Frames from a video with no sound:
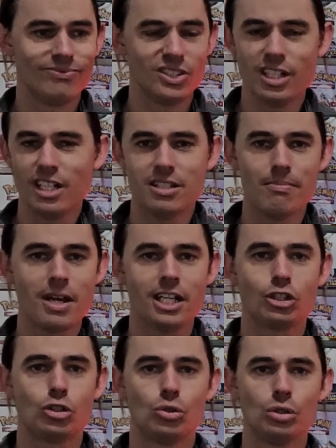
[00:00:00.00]
you need to
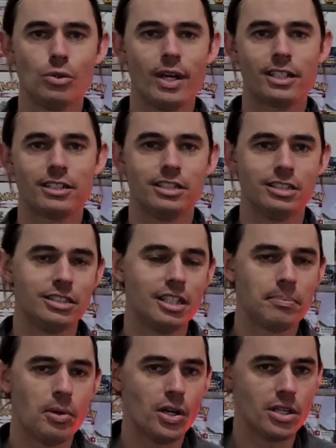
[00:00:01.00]
make sure you actually
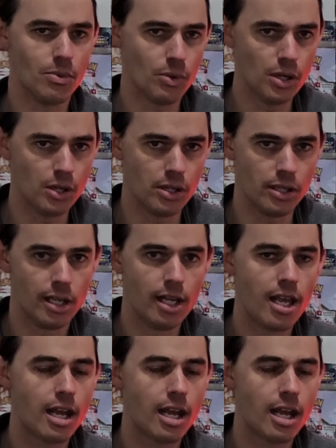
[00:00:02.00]
stick by your word.